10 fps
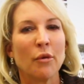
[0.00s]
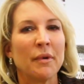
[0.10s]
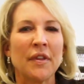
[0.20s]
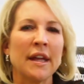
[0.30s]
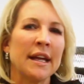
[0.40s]

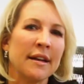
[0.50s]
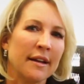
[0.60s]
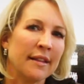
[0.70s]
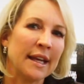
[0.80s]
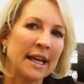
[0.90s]
But
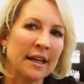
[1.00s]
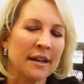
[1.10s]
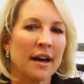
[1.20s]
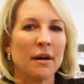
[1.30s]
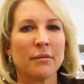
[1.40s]
then the
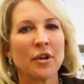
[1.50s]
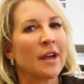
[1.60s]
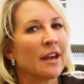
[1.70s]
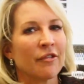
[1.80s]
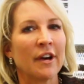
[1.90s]
income, you
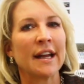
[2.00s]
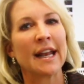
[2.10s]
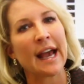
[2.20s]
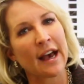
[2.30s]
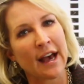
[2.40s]
can't
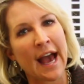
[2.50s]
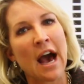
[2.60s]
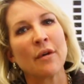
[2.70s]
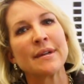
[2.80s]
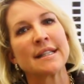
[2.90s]
find how,
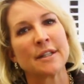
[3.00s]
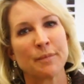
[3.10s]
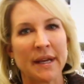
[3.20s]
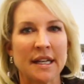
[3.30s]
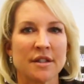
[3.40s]
how is this
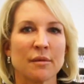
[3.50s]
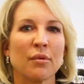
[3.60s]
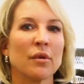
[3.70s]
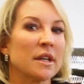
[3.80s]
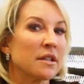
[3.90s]
being
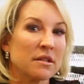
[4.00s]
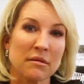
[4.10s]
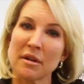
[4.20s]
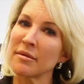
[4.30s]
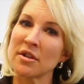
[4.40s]
supported. So
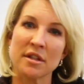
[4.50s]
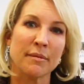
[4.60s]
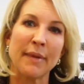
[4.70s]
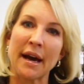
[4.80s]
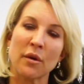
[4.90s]
sometimes it's just
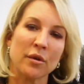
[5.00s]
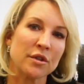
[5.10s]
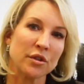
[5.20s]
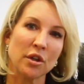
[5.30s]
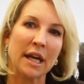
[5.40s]
a
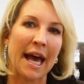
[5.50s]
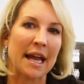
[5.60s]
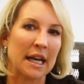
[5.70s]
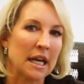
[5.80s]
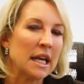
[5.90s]
backwards look
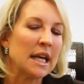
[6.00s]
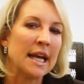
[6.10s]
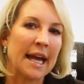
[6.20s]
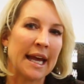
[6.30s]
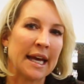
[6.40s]
at it
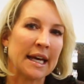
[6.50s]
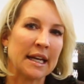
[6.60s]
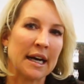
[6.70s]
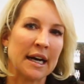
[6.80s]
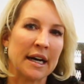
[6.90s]

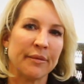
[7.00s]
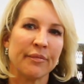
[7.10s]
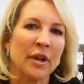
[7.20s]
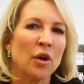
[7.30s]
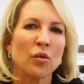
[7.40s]
and
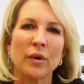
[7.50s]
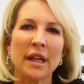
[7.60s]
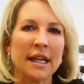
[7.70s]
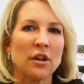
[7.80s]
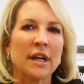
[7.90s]
um,
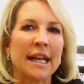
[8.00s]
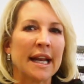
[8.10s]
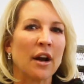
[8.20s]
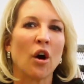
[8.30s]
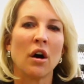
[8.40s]
really looking
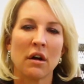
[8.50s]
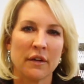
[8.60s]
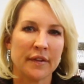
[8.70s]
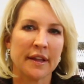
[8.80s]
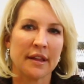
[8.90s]
at
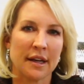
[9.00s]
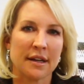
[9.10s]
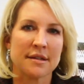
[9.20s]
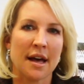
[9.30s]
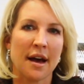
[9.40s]
all of the
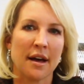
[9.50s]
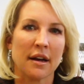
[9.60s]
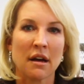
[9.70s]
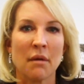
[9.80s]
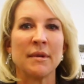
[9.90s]
things
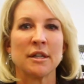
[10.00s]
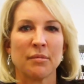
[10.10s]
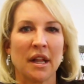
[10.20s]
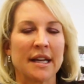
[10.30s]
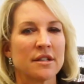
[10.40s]
that come into
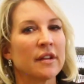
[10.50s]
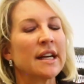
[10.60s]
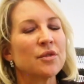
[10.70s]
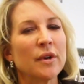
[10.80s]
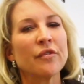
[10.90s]
play. So
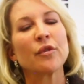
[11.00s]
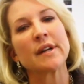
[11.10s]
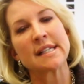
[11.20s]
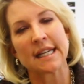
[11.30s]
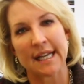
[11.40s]
that's where
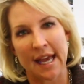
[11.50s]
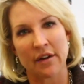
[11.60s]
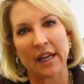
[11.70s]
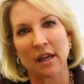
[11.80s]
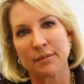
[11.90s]
forensic
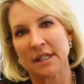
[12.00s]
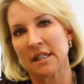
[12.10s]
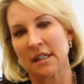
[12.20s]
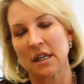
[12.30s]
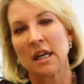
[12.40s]
accounting comes
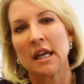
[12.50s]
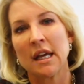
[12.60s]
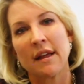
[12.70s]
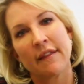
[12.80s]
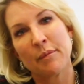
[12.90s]
into
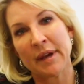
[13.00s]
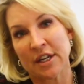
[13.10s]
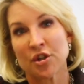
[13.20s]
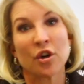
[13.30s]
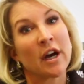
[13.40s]
the
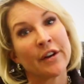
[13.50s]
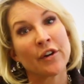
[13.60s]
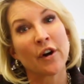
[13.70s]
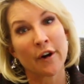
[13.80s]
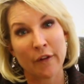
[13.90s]
picture
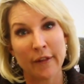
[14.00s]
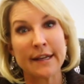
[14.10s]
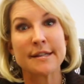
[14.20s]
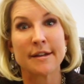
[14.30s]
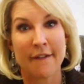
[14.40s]
under our
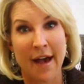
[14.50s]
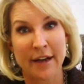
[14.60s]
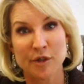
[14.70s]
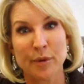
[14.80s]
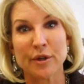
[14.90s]
list of
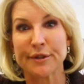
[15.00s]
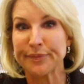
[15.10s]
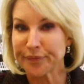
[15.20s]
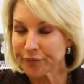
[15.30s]
experts.